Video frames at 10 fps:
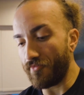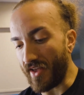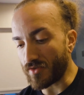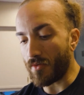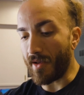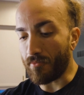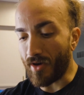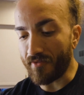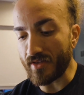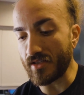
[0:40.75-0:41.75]
that's what my
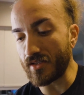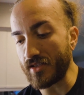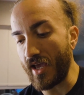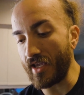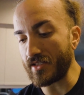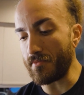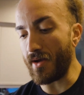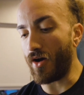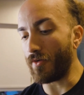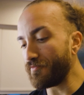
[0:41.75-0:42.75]
breakfast looks like. It's
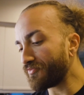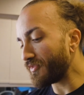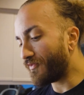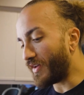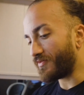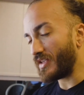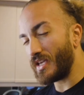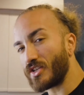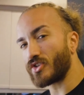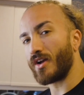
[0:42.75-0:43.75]
about
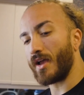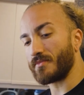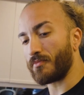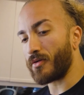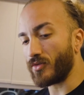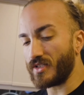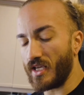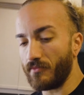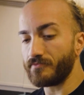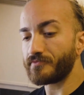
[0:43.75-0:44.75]
50-ish grams of
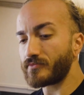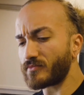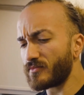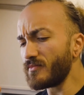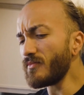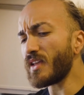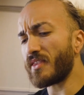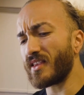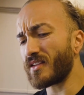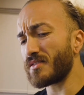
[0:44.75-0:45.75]
protein. I
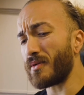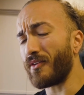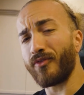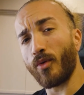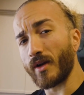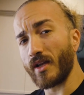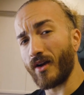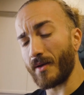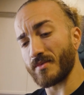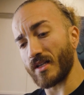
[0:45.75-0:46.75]
think there's about 40
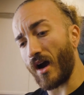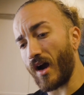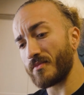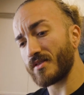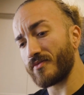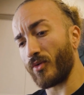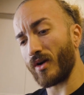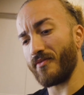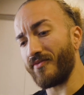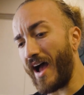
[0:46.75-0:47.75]
grams of carbs,
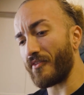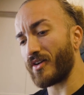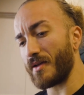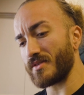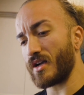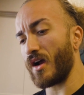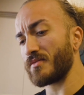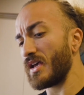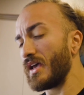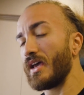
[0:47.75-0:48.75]
45 grams of
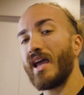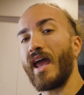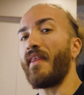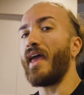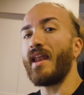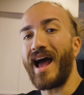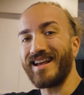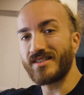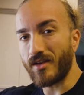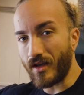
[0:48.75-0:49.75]
carbs. And then I
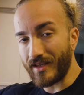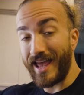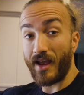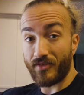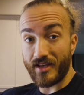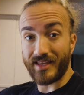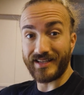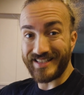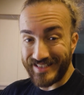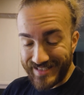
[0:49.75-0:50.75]
salt
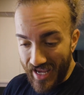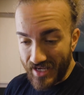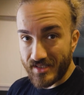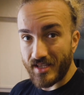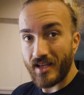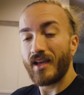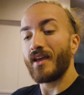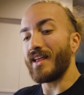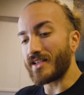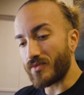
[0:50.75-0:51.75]
everything to taste.
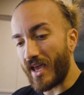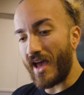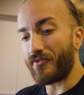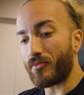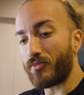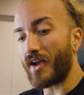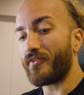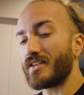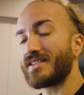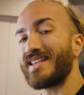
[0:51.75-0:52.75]
That's what I have for
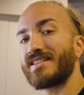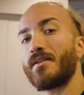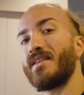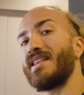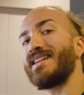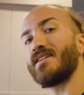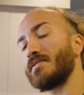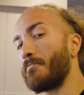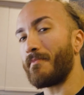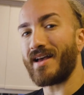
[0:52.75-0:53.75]
breakfast. That's something that
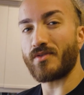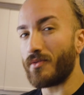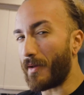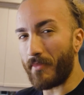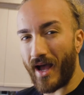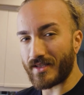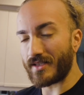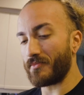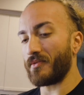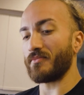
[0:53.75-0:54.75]
doesn't mess with my
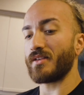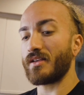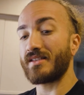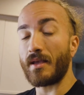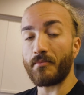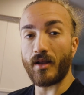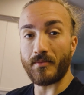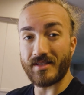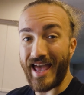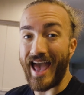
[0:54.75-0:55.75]
POTS
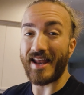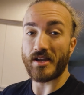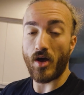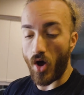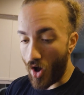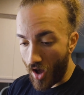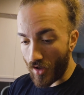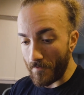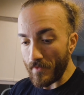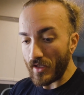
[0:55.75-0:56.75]
symptoms at
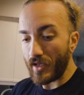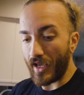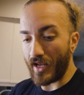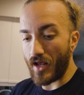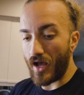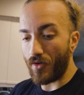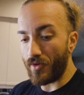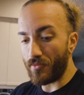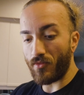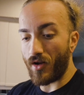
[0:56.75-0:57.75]
all. And
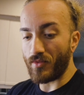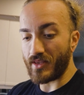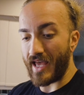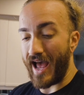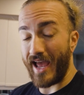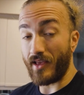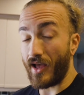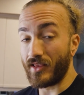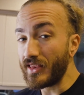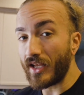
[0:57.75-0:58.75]
we've been running with that.
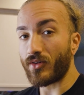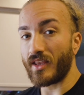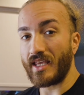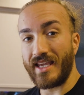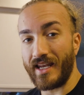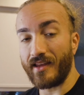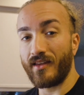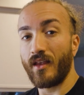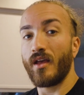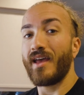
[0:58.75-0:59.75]
I literally eat
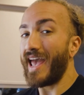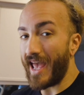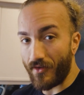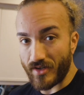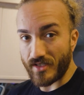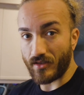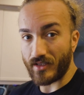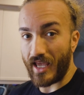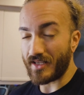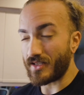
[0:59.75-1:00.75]
it every single
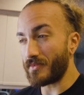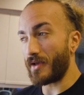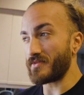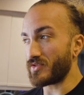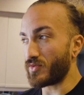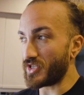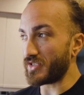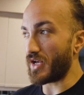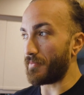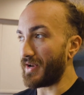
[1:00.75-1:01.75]
day. Sometimes it
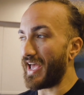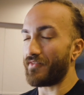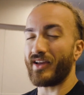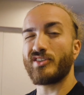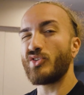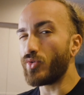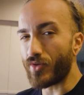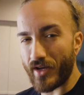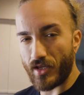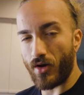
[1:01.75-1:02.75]
switches up and I have like 2
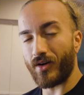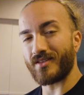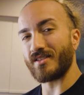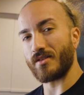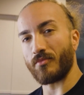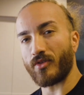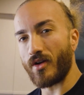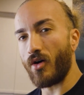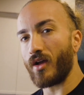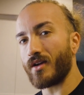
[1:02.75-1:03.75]
Greek yogurts and some
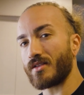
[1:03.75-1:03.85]
granola or